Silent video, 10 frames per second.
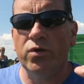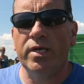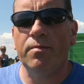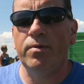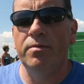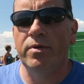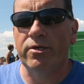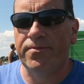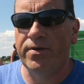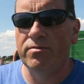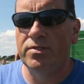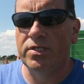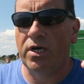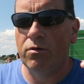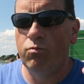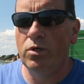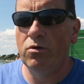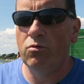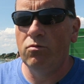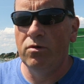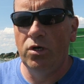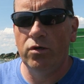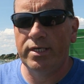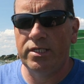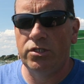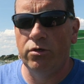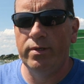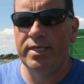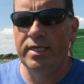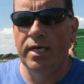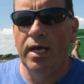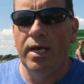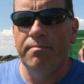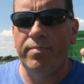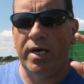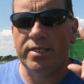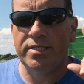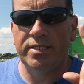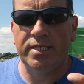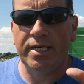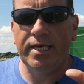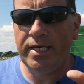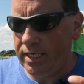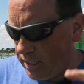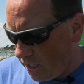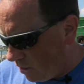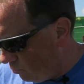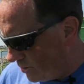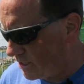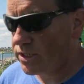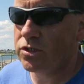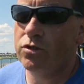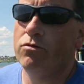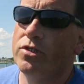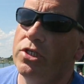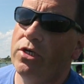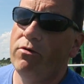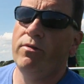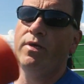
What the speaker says: a couple of microphones that I will look at doing. But today I wanted to talk to you